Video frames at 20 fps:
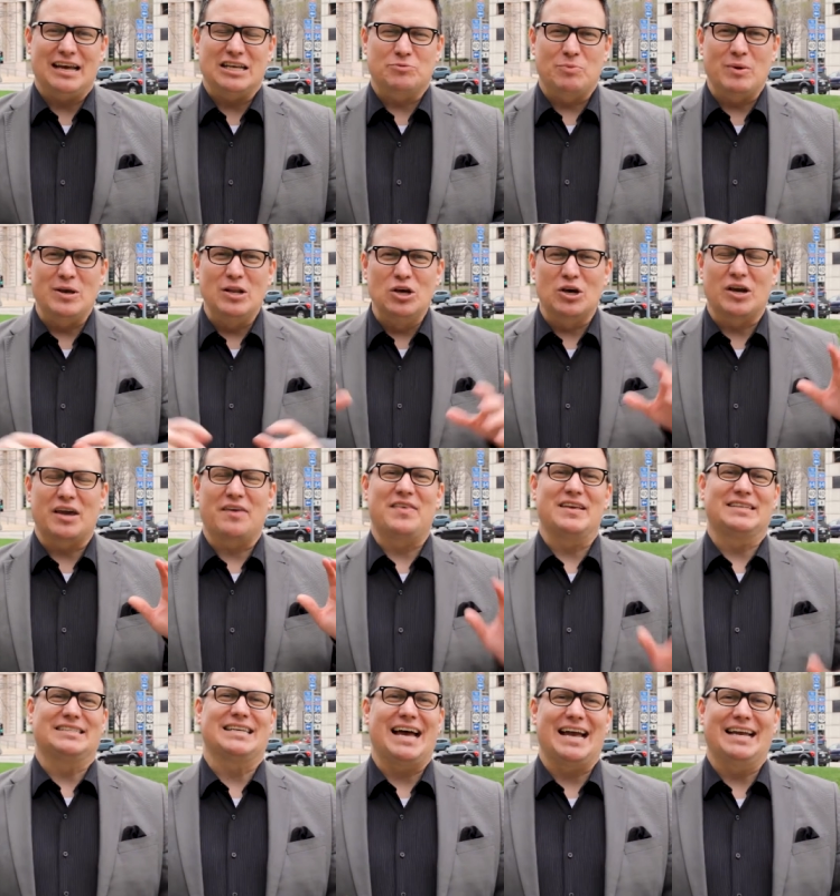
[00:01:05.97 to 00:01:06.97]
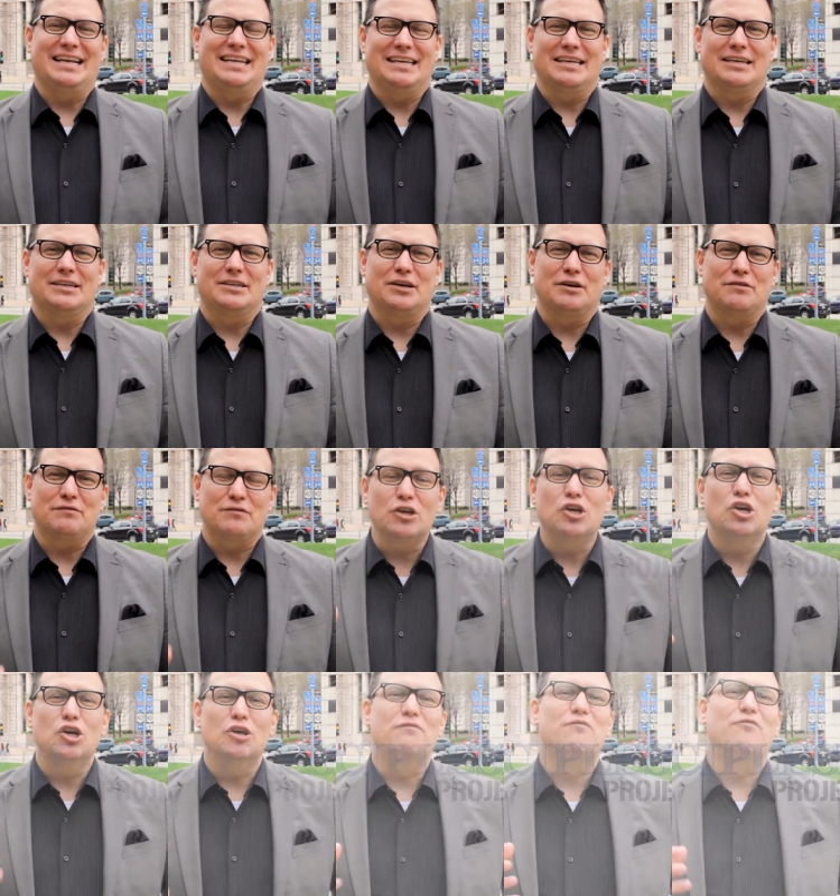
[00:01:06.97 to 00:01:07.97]
as we look at this idea
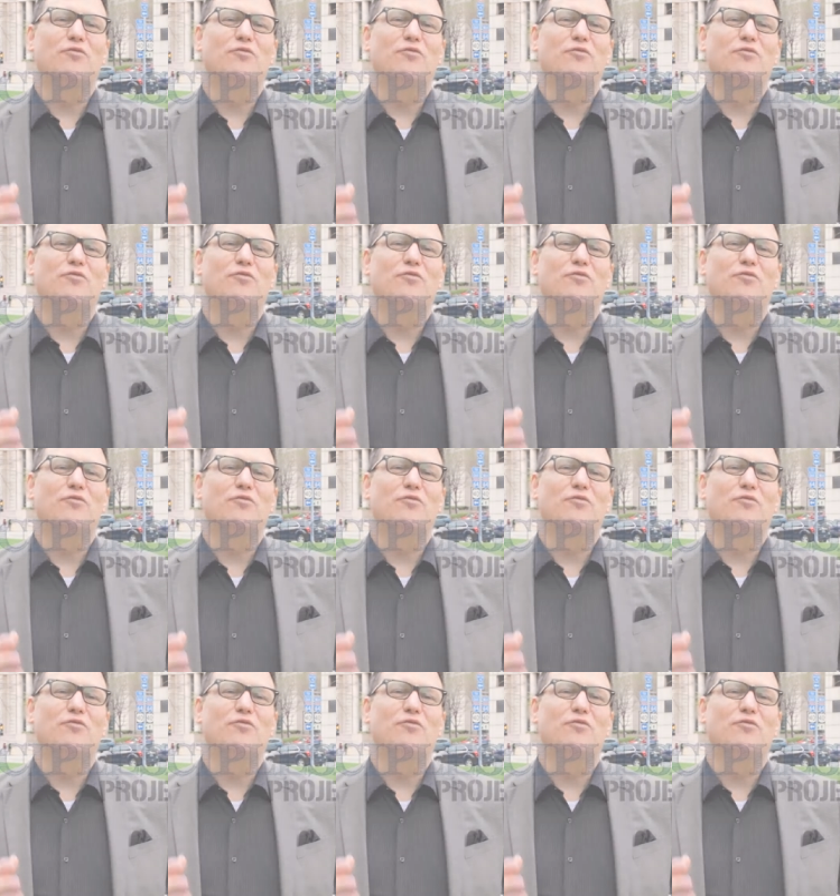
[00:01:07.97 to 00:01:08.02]
of good